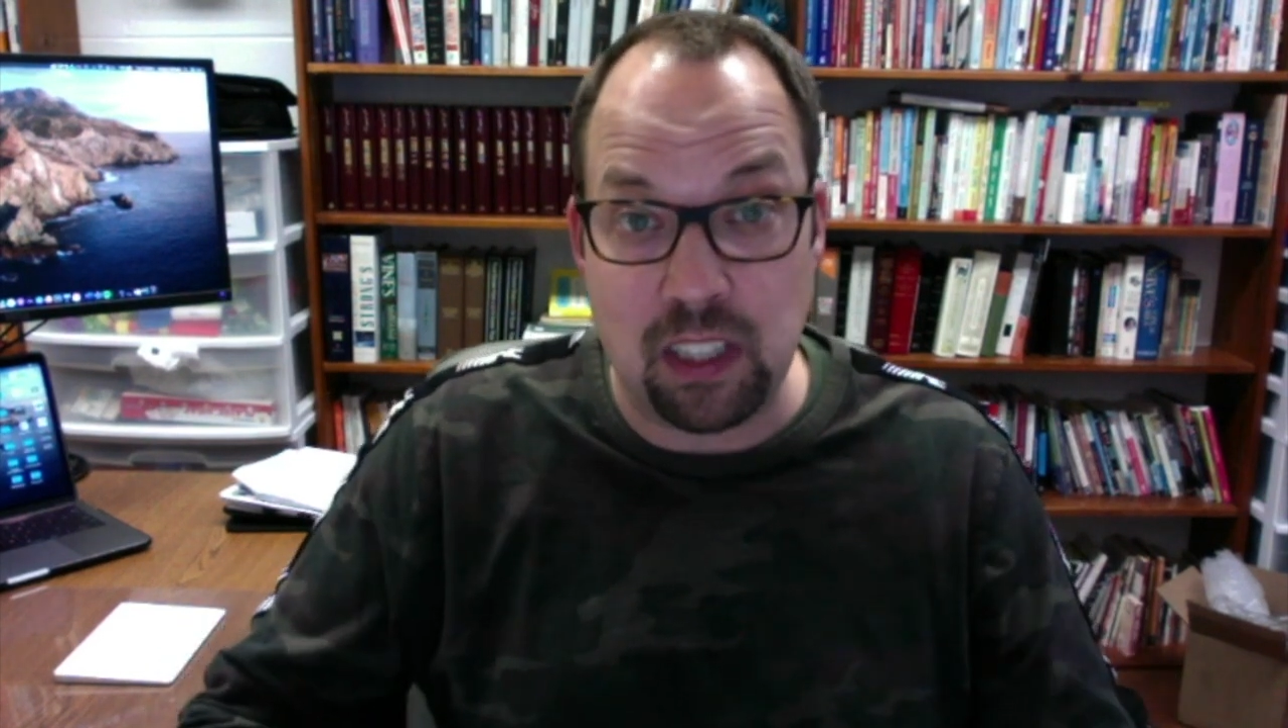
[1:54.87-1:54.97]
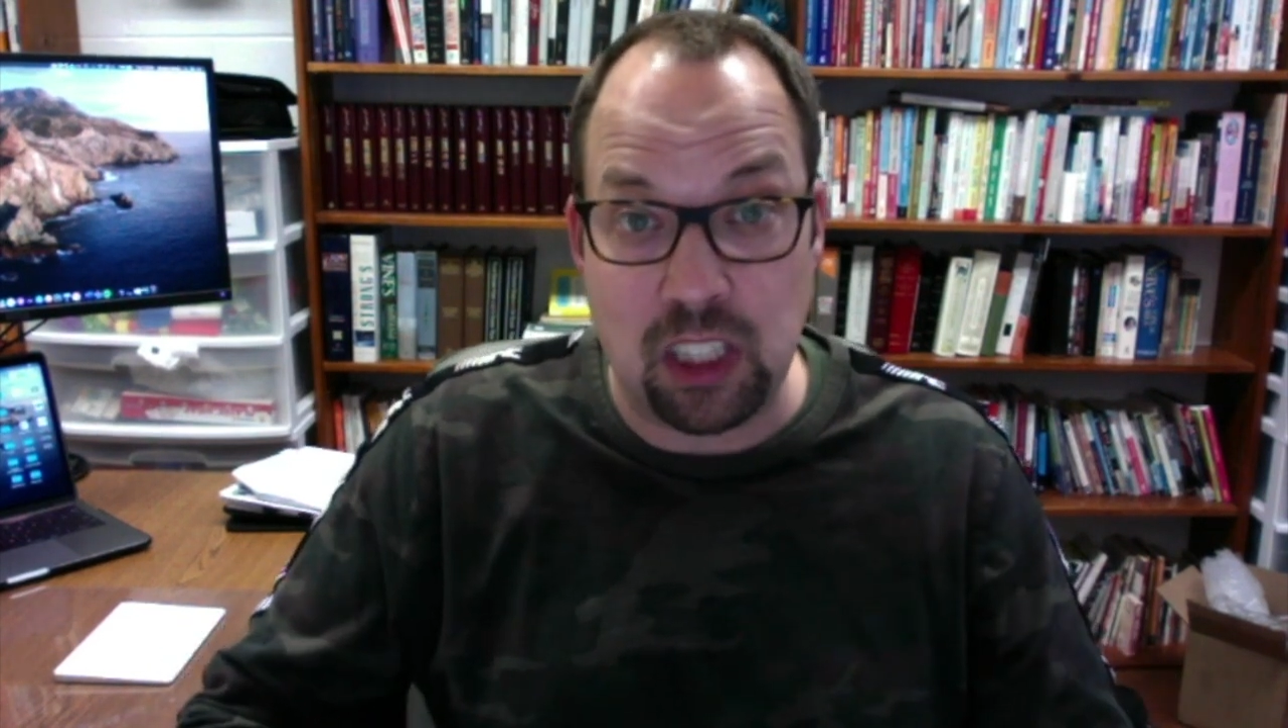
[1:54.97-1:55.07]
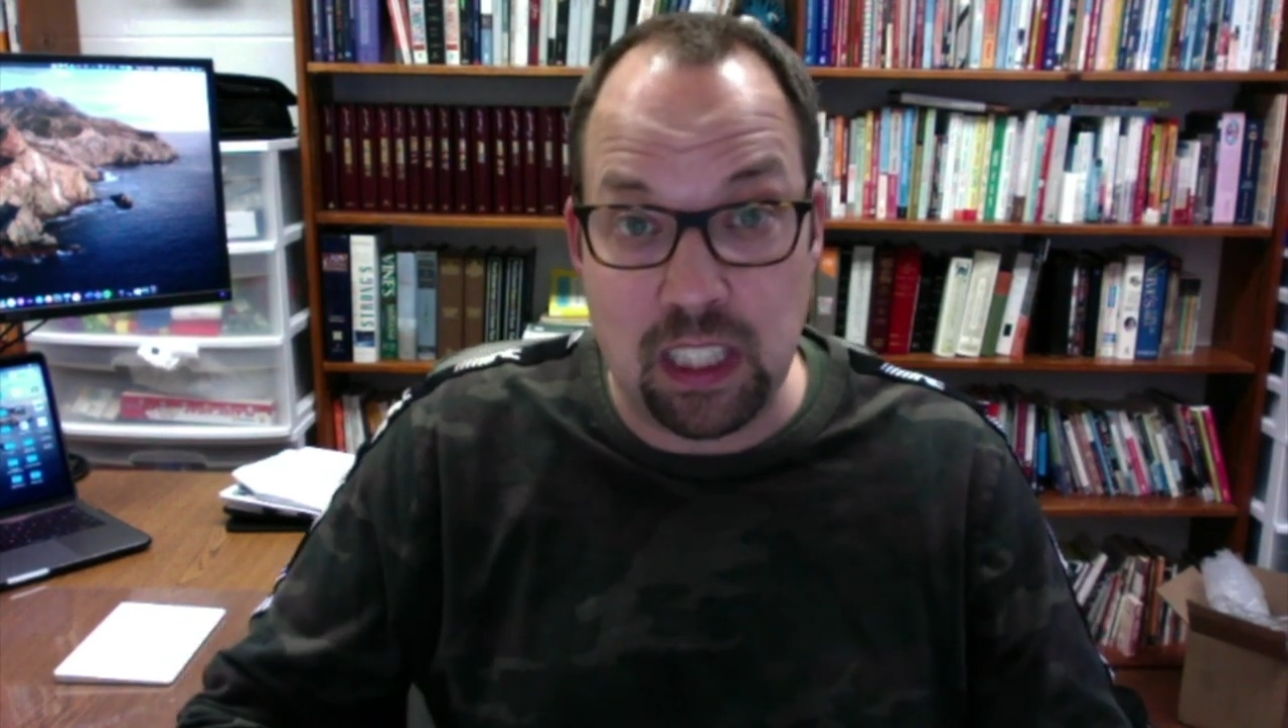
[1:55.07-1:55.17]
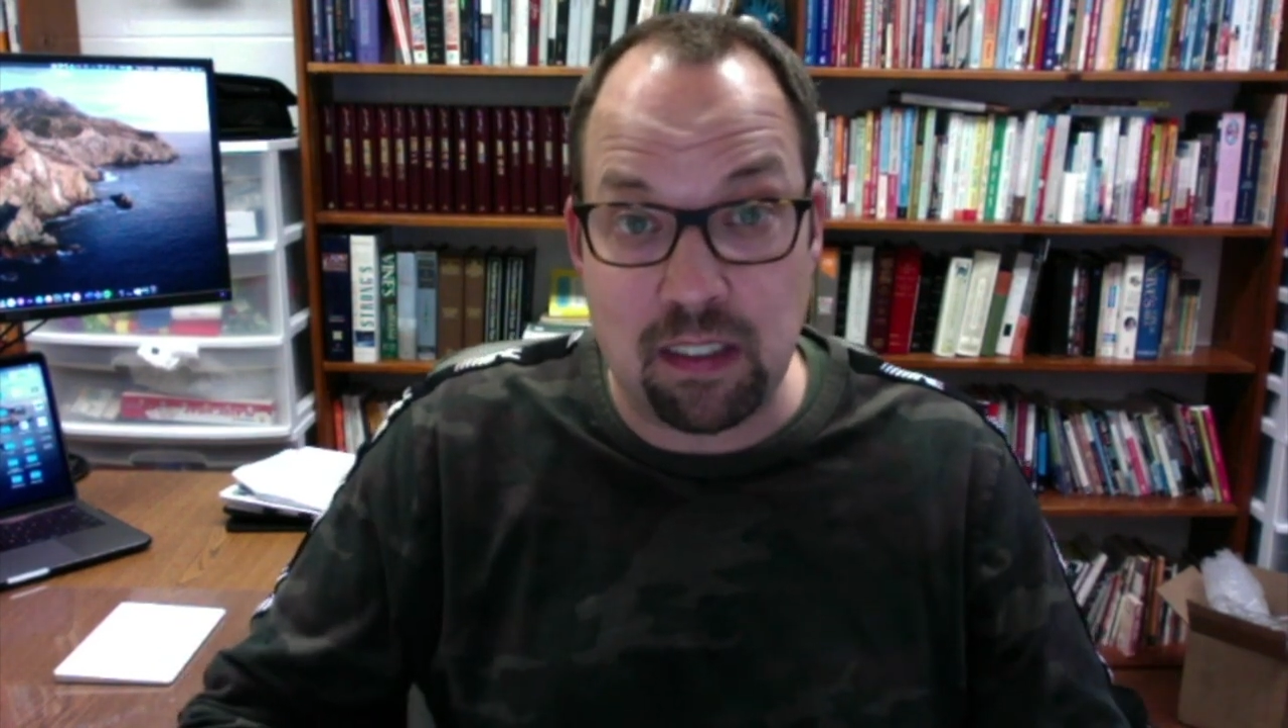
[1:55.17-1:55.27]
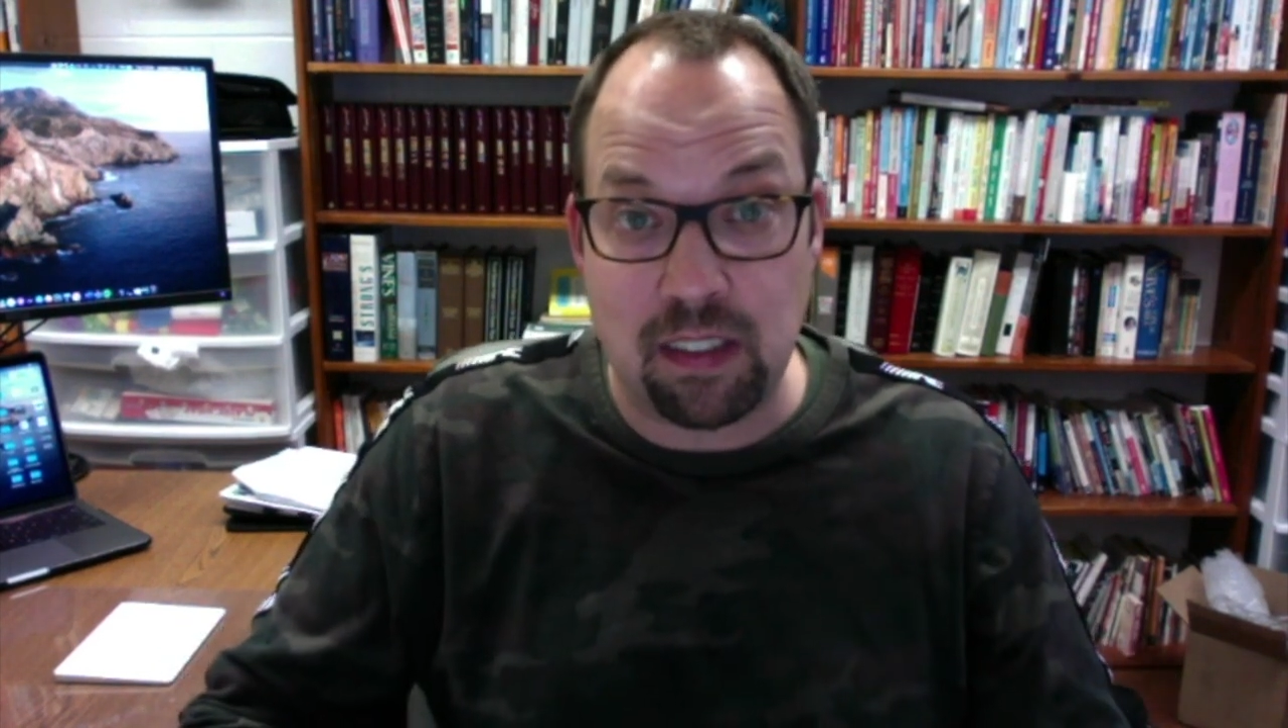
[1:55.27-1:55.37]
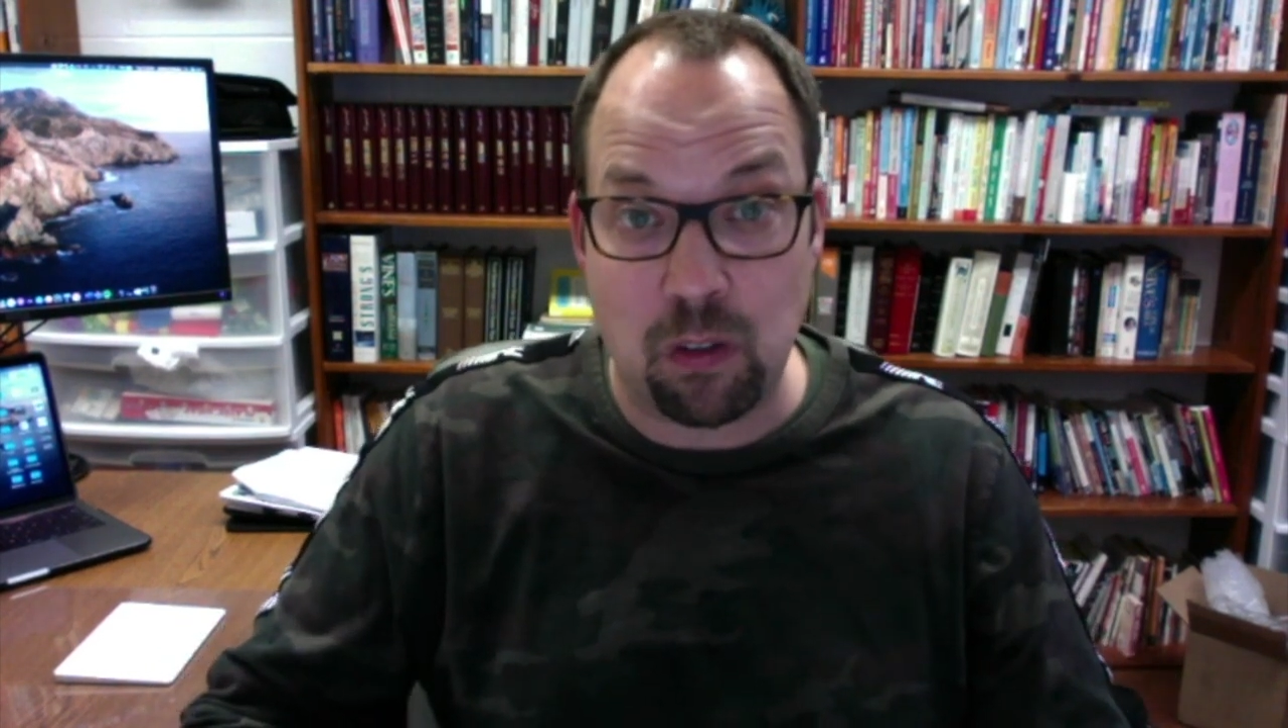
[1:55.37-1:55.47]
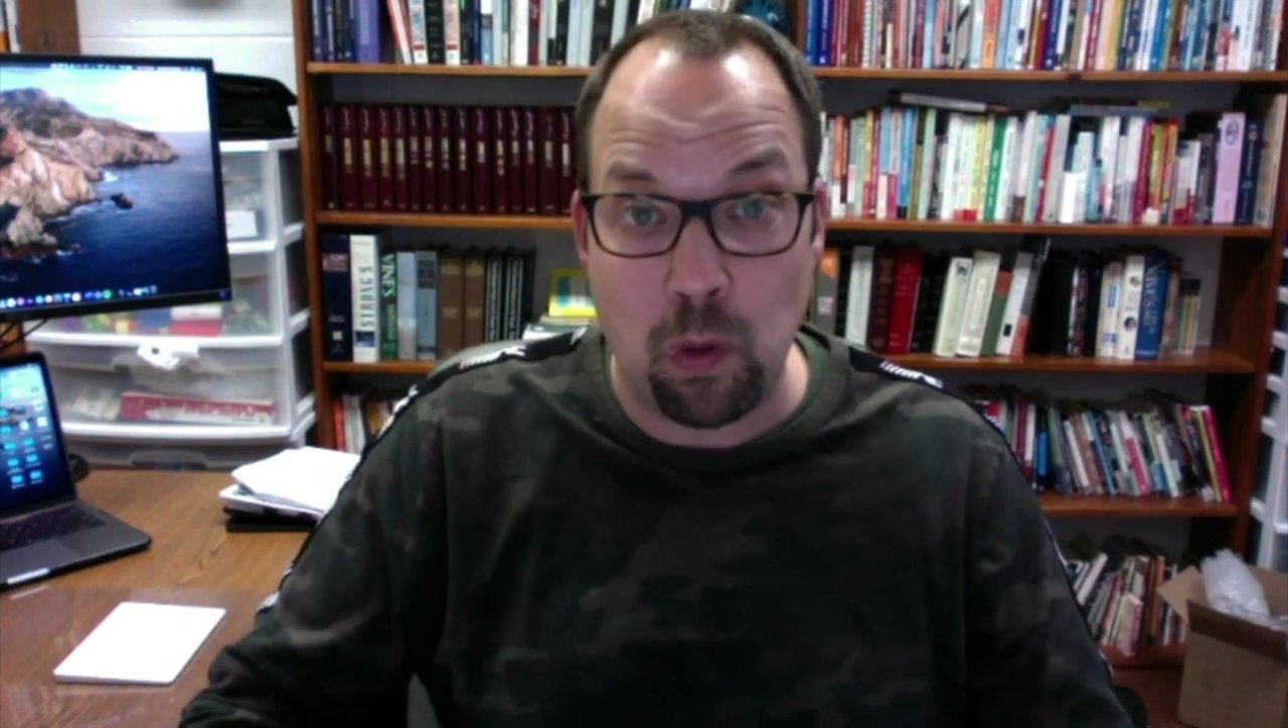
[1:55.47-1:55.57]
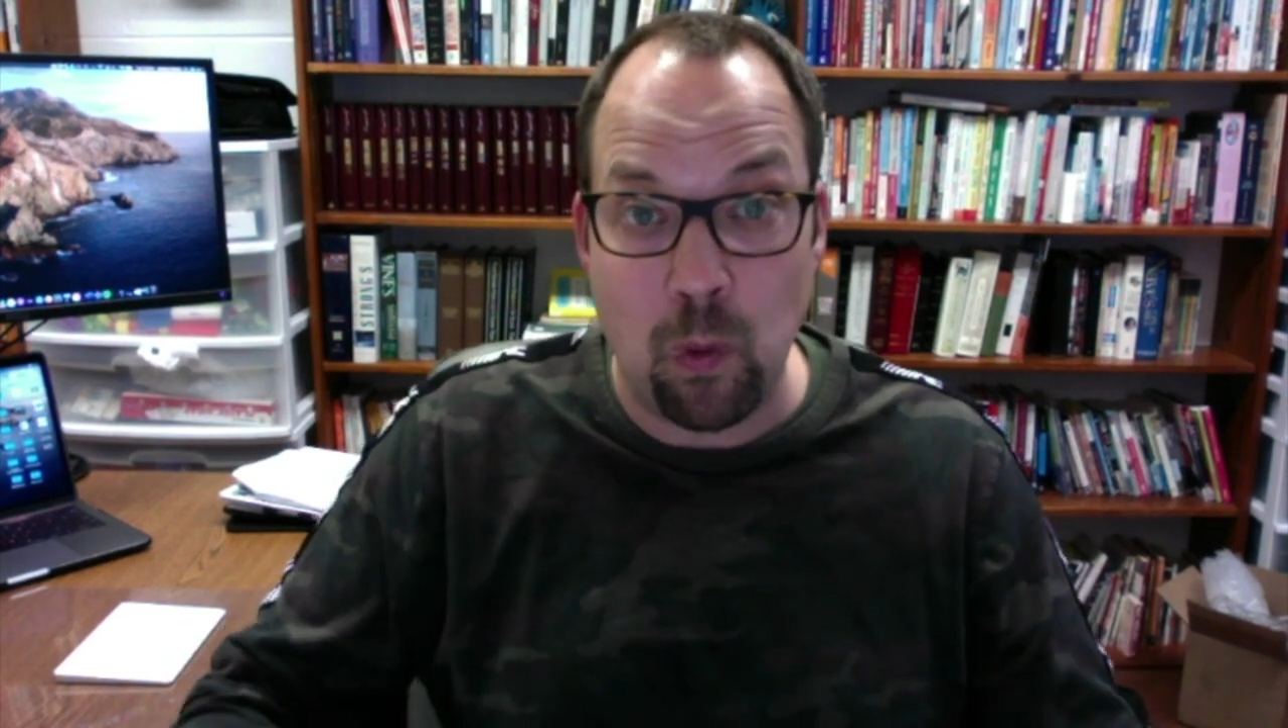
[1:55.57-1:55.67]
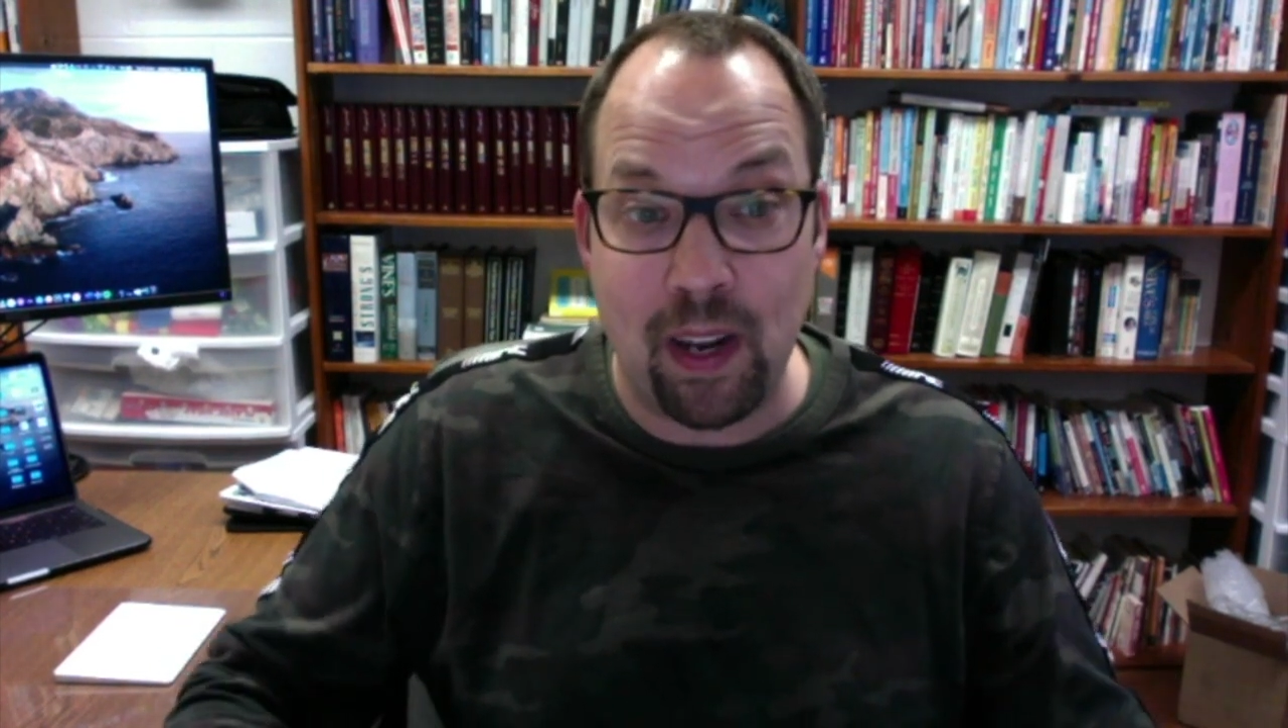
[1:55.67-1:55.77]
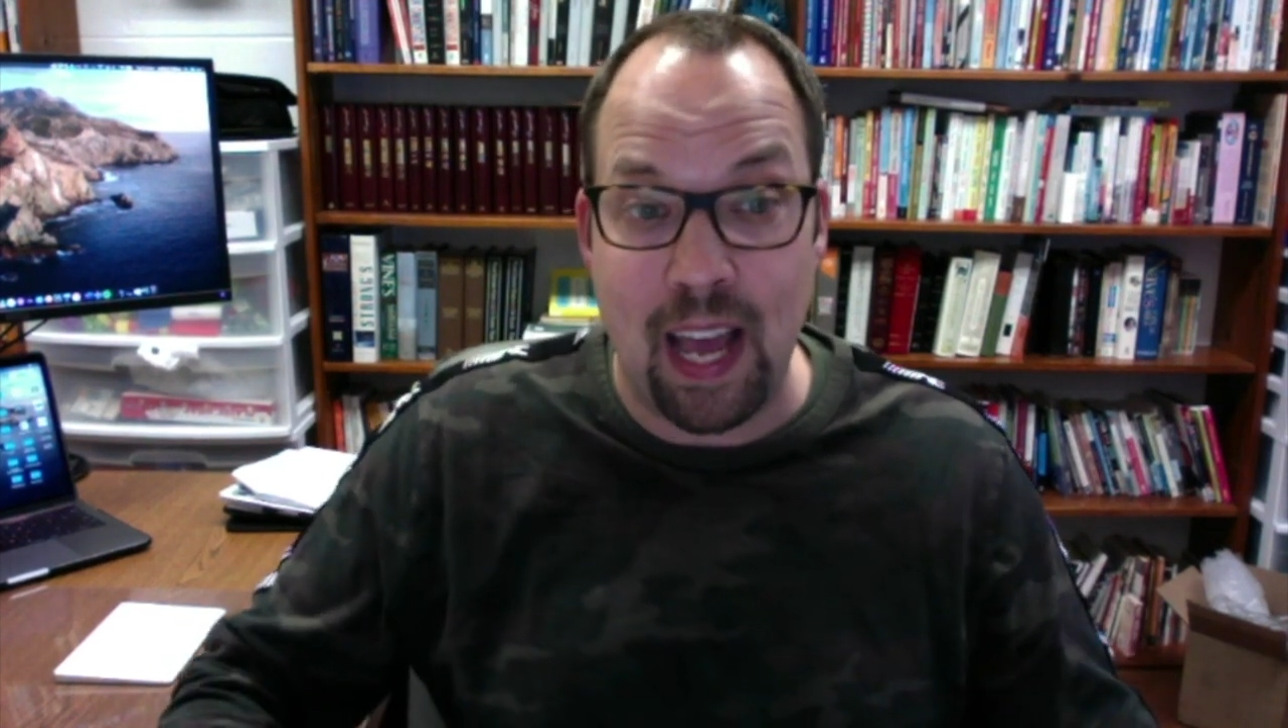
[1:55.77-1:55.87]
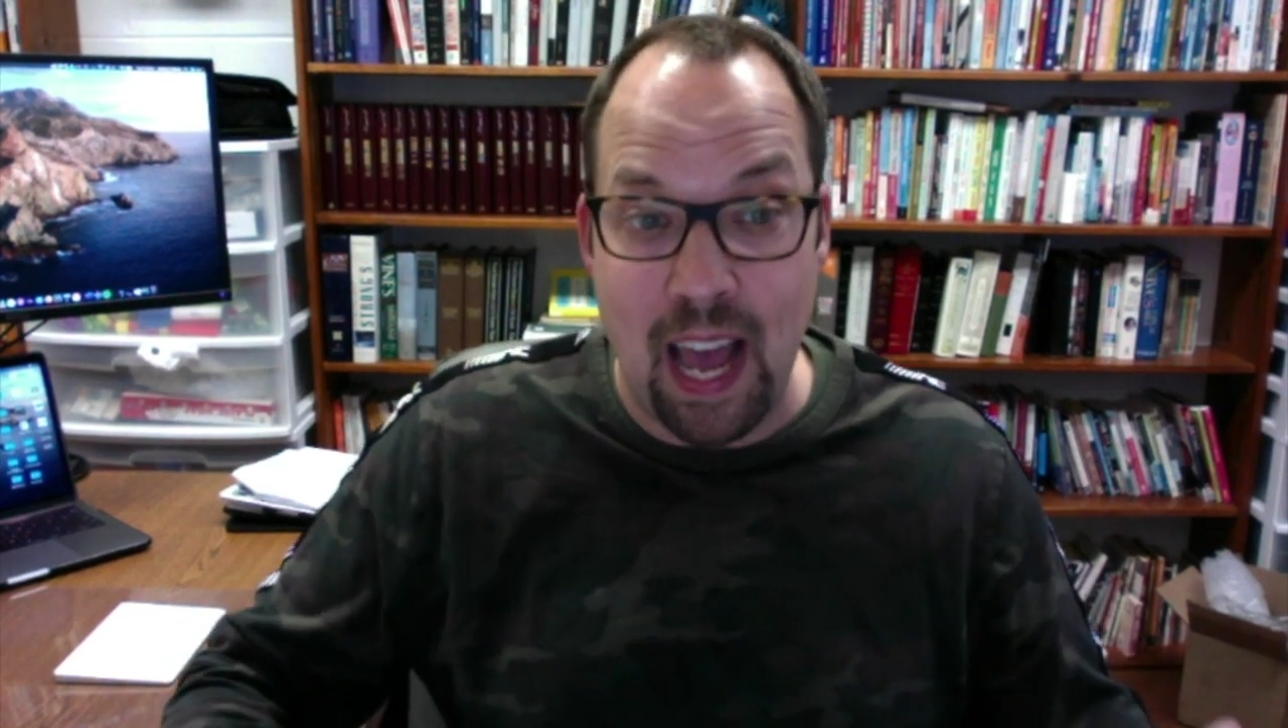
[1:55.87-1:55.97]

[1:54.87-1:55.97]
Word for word: Jesus and we want